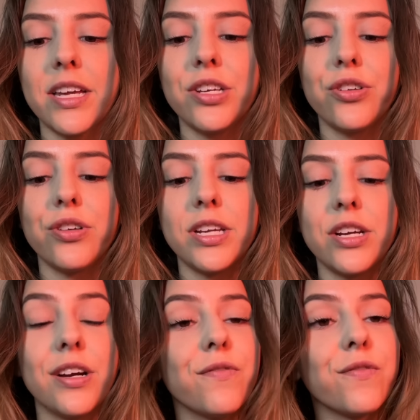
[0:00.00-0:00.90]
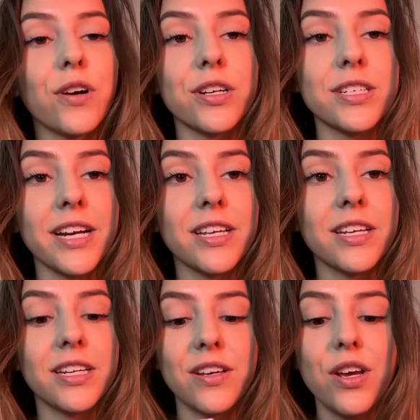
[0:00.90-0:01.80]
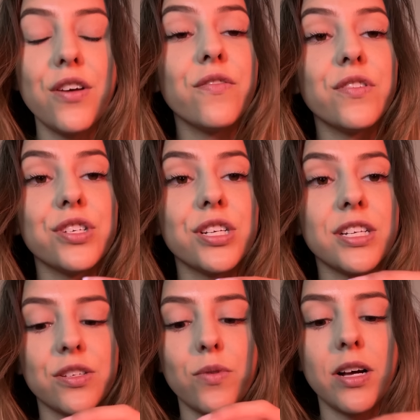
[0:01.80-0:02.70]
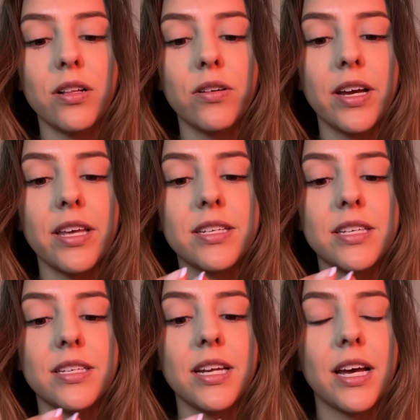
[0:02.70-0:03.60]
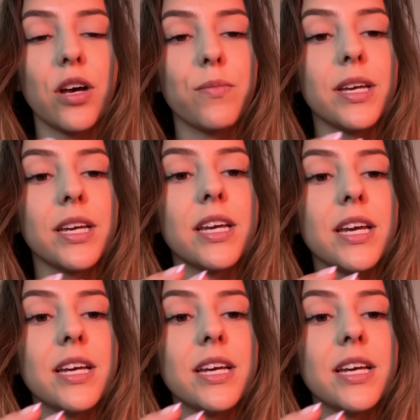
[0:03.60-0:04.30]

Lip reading: And your near and farsighted vision as well, okay? This is going to help me